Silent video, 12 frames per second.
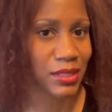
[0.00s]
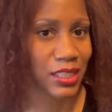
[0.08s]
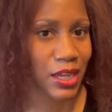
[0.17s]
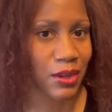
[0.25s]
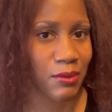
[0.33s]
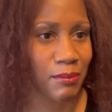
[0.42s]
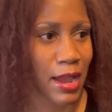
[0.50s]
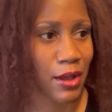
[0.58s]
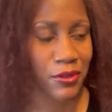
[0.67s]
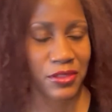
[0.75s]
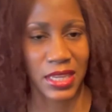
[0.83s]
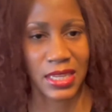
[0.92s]
So my whole
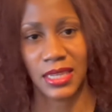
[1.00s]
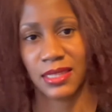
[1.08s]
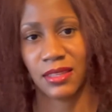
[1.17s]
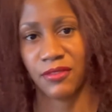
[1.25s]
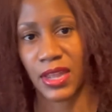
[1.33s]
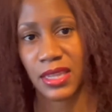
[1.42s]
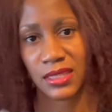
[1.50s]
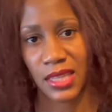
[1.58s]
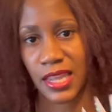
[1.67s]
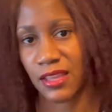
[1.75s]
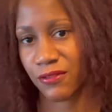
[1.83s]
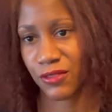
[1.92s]
thing is, if I could
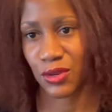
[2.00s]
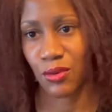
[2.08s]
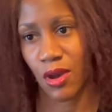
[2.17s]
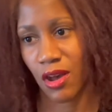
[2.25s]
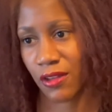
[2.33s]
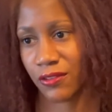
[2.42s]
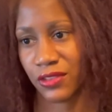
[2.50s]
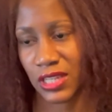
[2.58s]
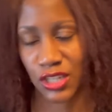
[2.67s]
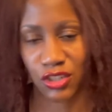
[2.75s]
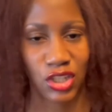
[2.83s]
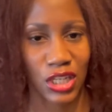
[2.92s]
take a few off
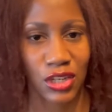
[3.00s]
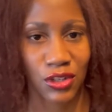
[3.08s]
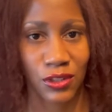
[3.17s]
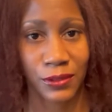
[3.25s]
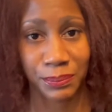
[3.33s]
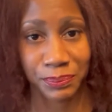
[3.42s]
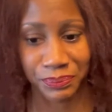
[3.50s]
each year